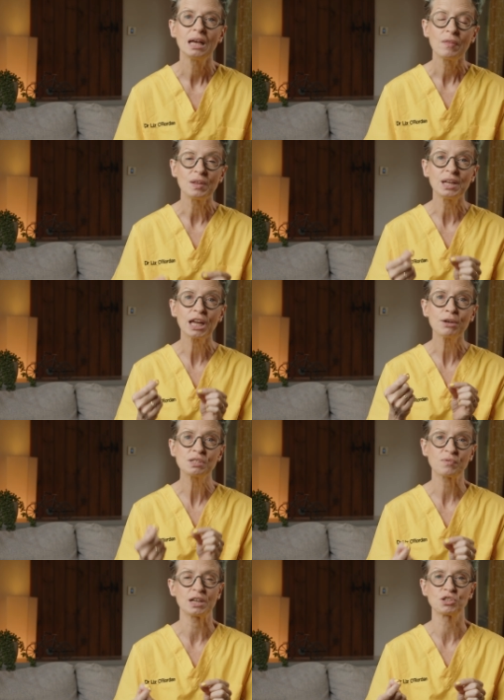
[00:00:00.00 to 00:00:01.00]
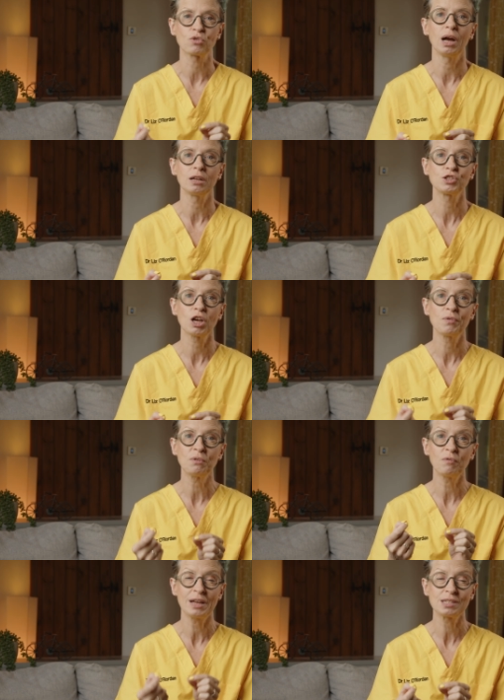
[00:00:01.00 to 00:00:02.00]
The Neosphere trial showed
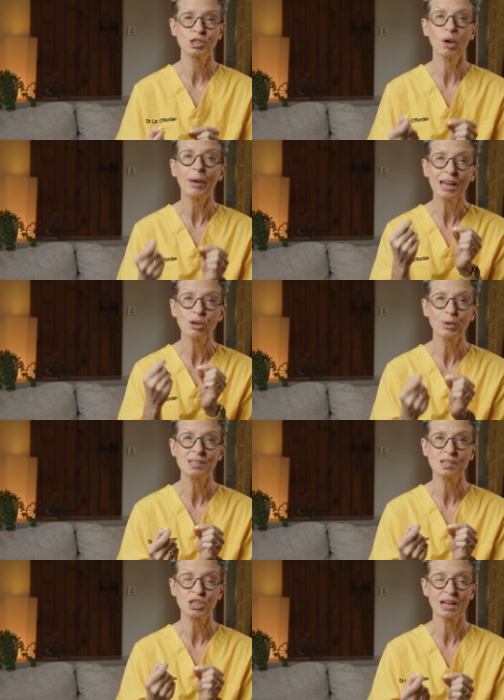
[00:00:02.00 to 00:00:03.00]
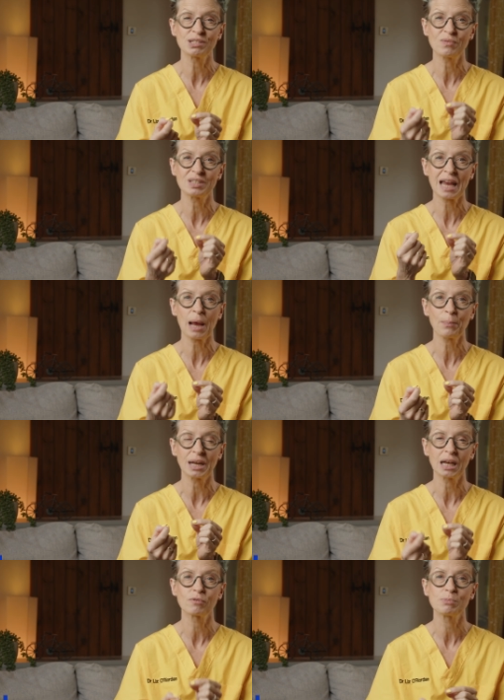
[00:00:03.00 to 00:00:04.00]
that Phesgo increased the chance of this
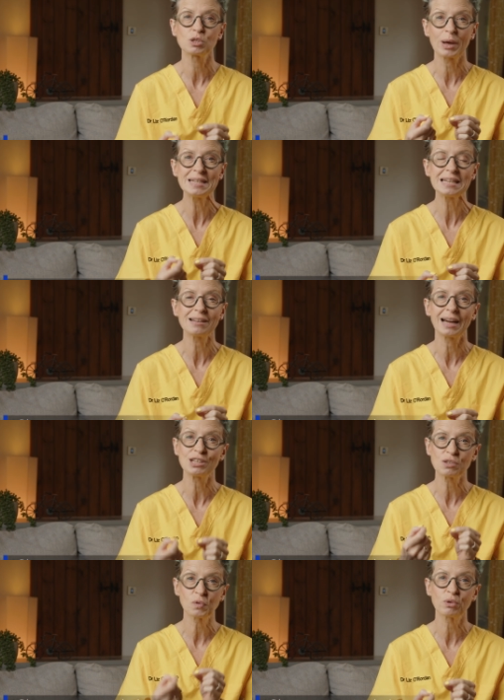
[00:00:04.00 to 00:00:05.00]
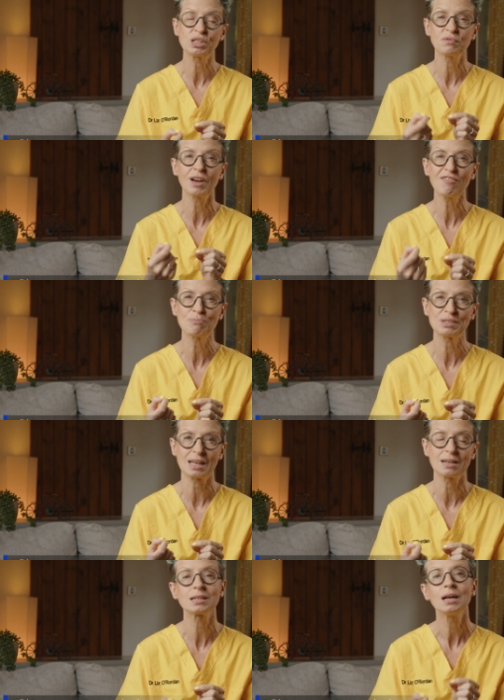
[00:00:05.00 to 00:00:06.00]
happening from 29 to
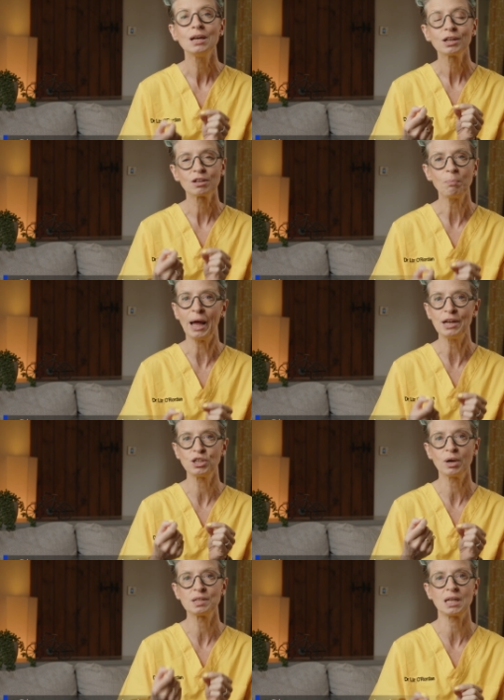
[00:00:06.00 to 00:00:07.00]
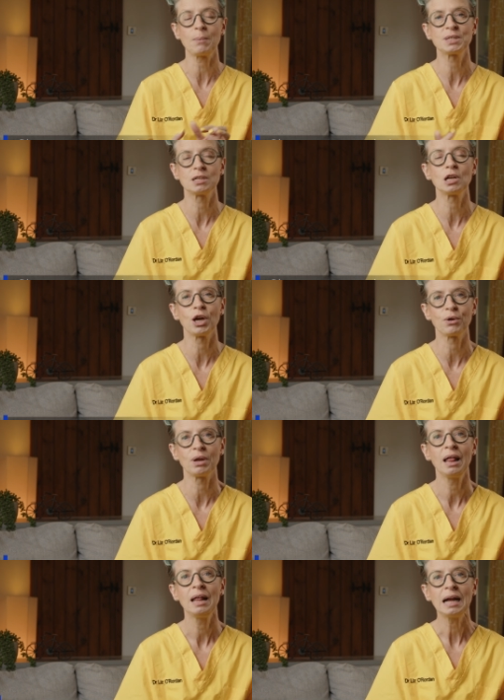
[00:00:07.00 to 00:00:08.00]
45% compared to Herceptin
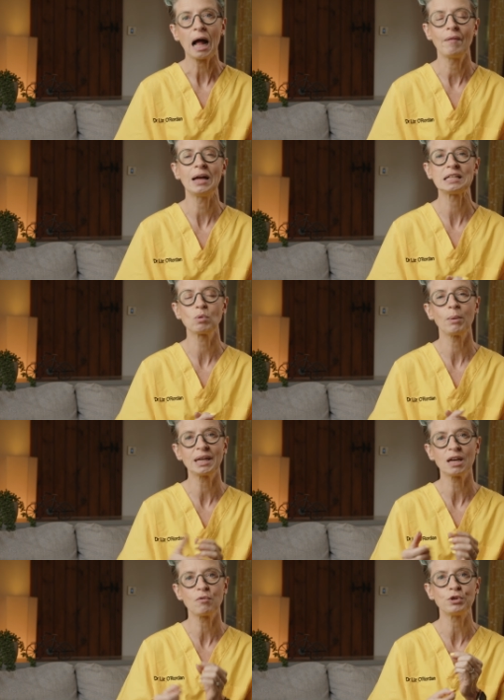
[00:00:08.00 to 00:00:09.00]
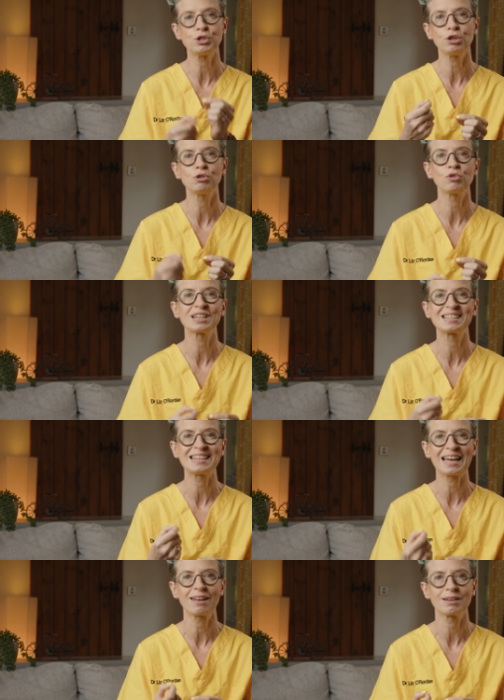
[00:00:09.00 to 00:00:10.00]
alone, and that's why we give the two drugs
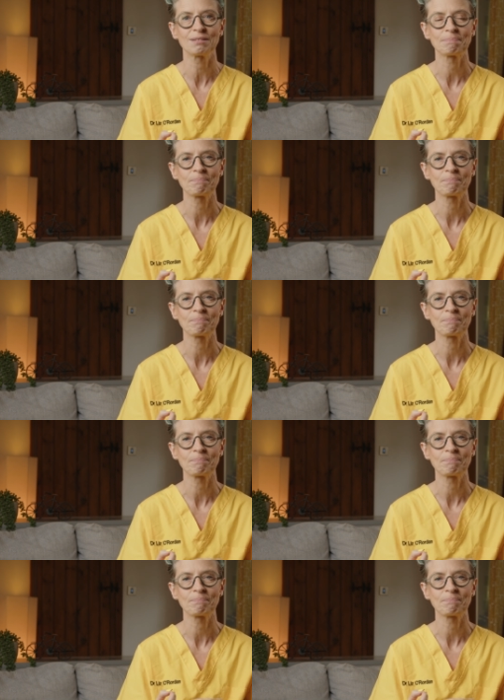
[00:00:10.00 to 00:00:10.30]
together.